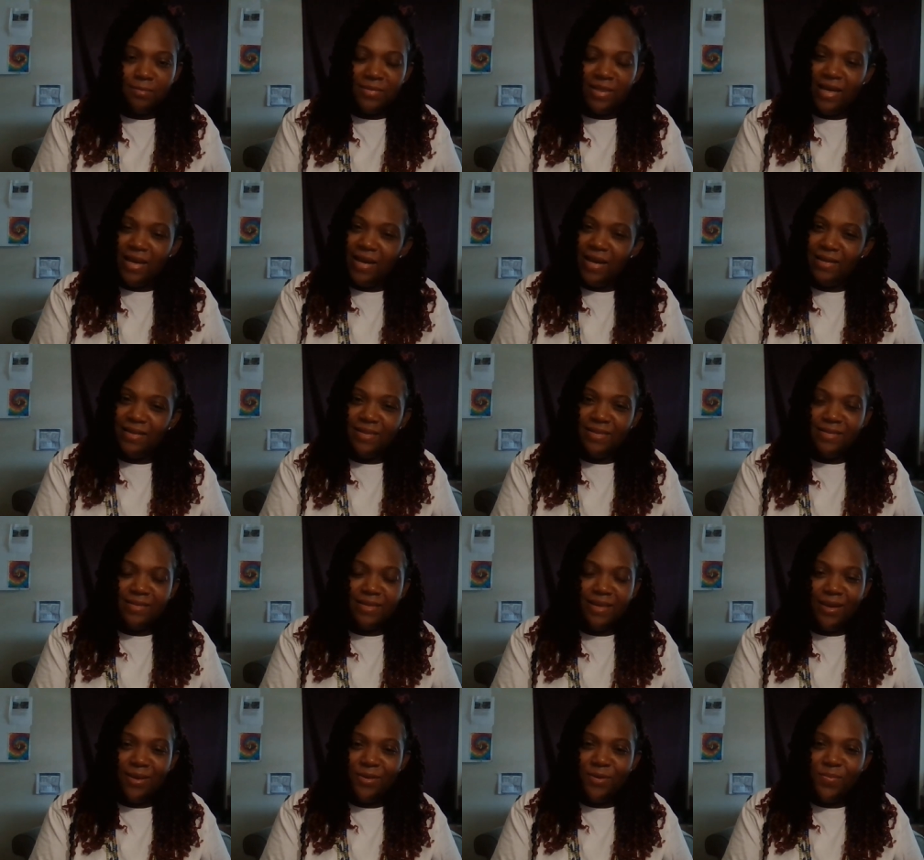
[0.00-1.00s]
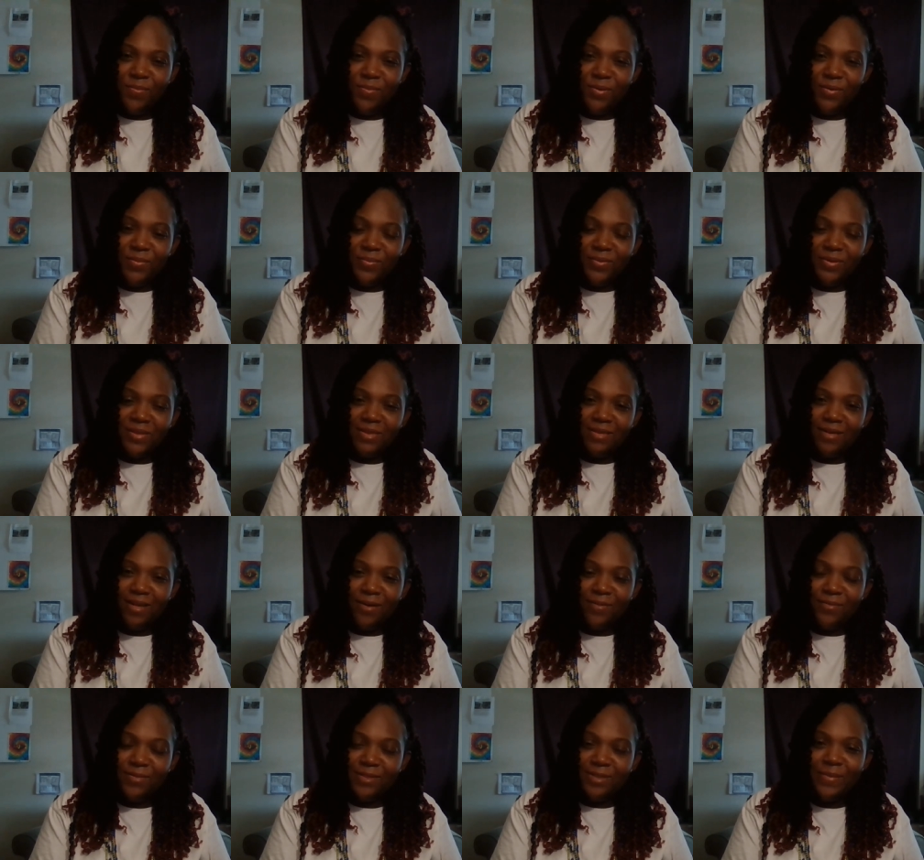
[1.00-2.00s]
I understand your purpose
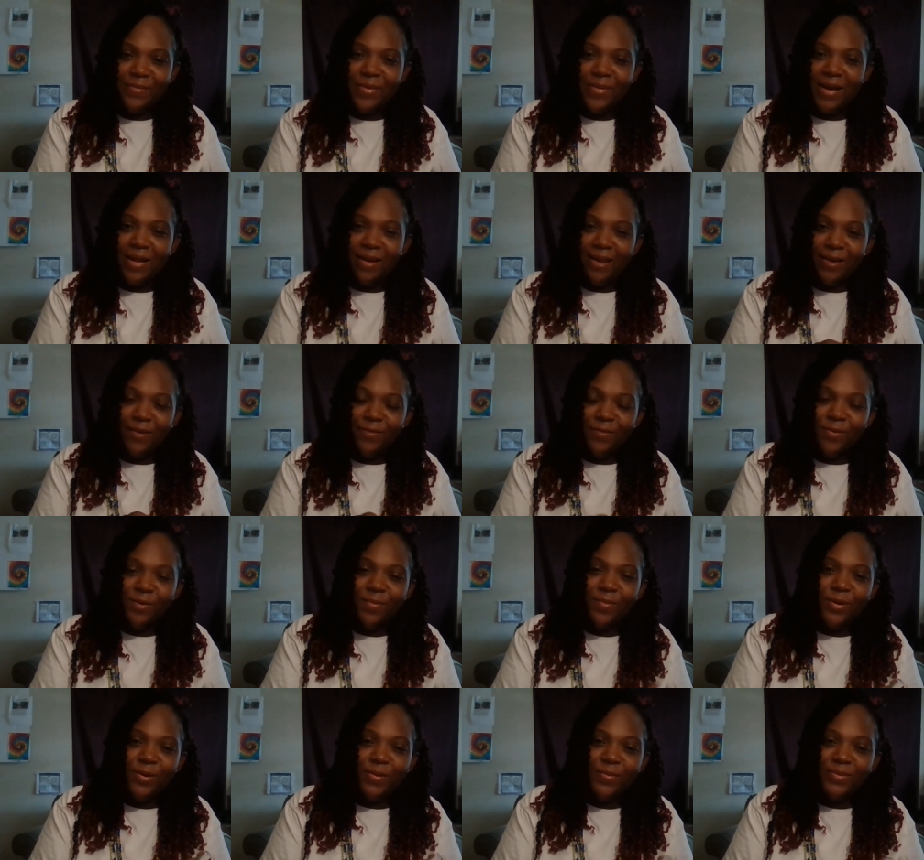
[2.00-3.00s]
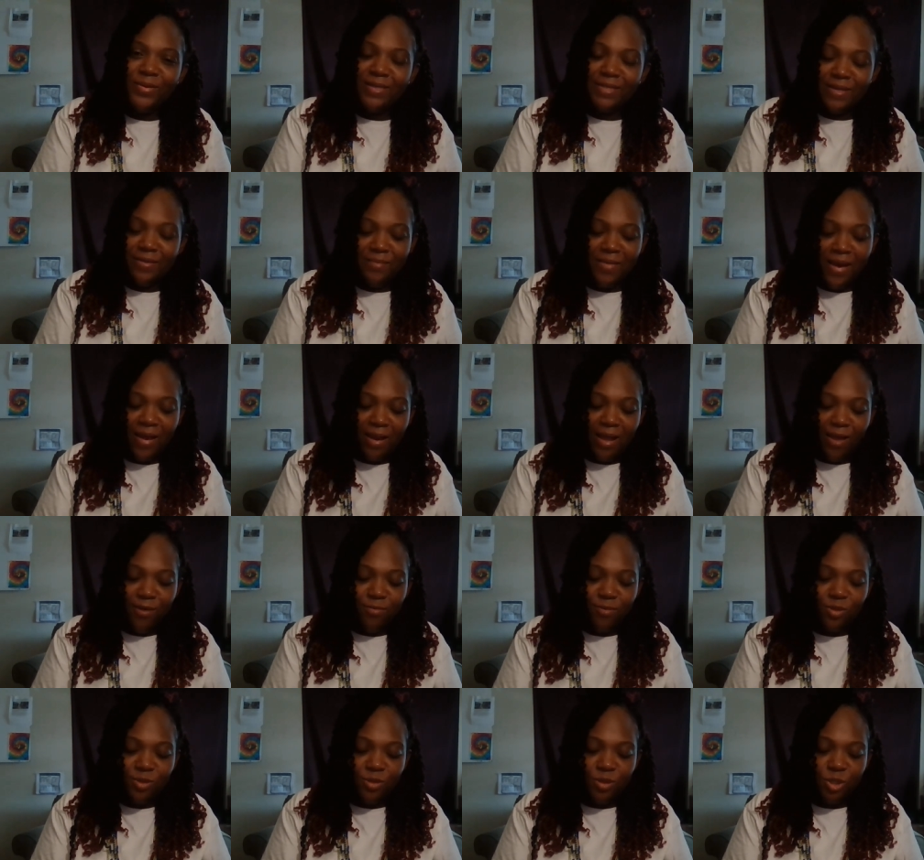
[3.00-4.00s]
that was in my life. Your purpose in my life
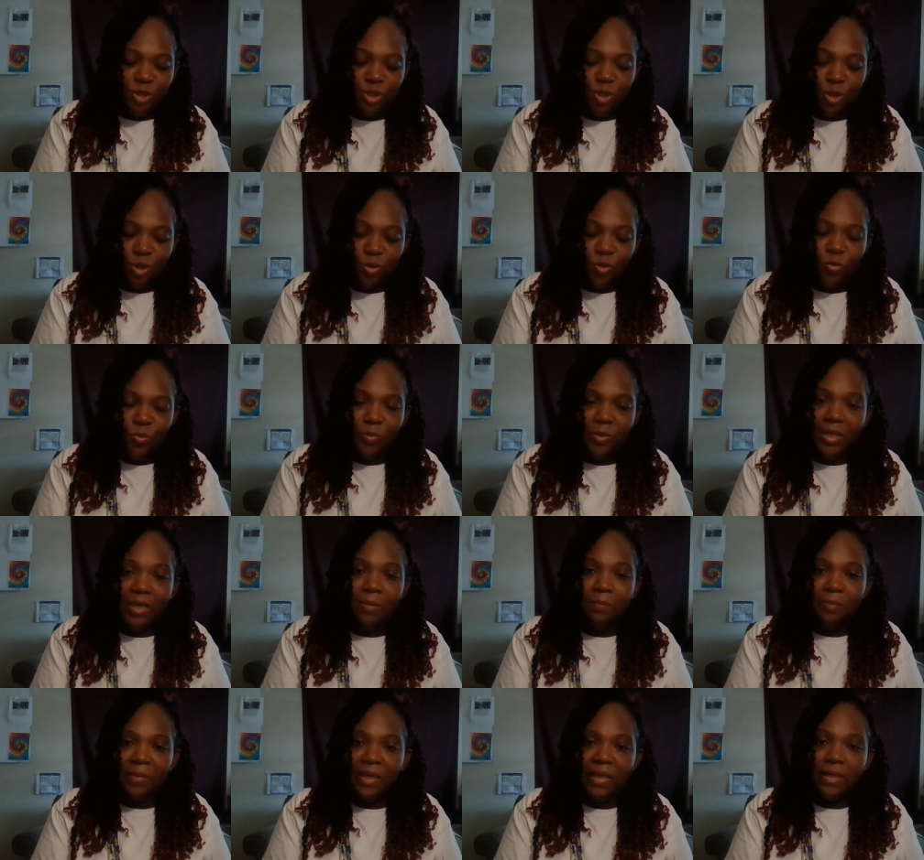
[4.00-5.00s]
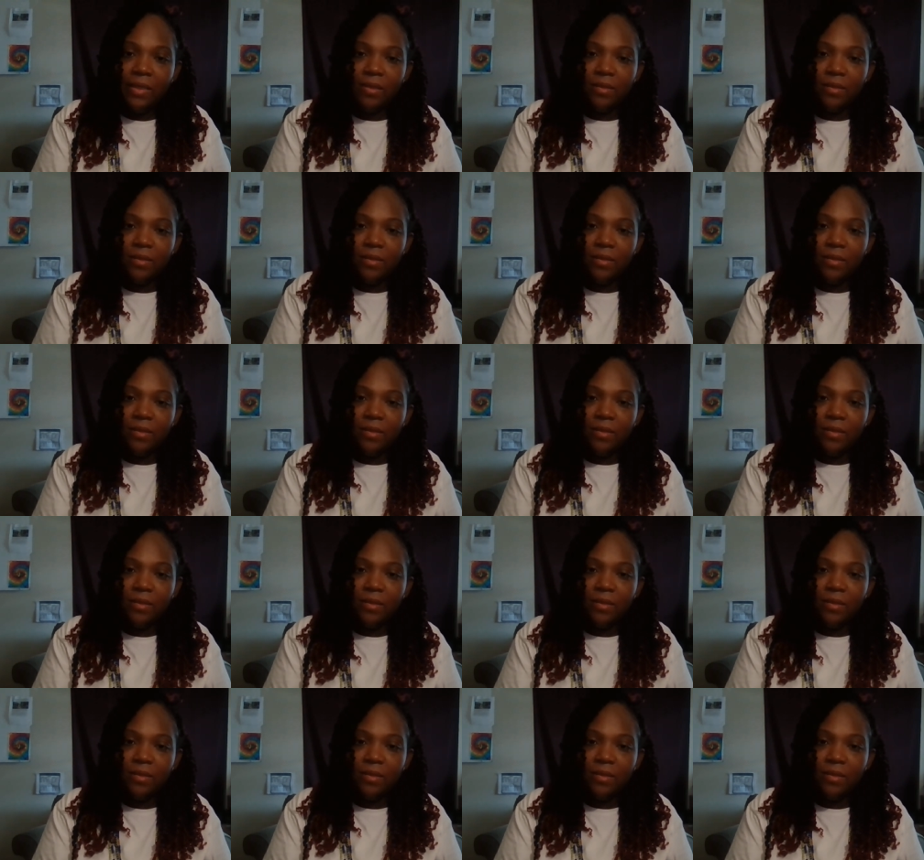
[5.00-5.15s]
was to show me me.